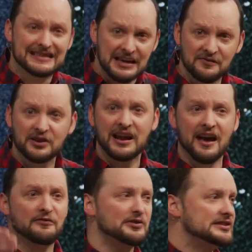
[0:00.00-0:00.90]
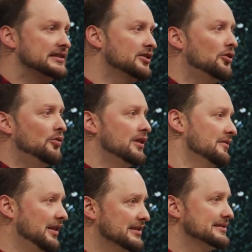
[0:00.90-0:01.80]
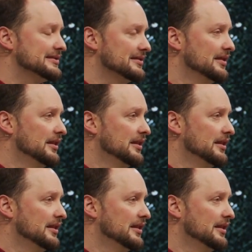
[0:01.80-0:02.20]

given every single one of us.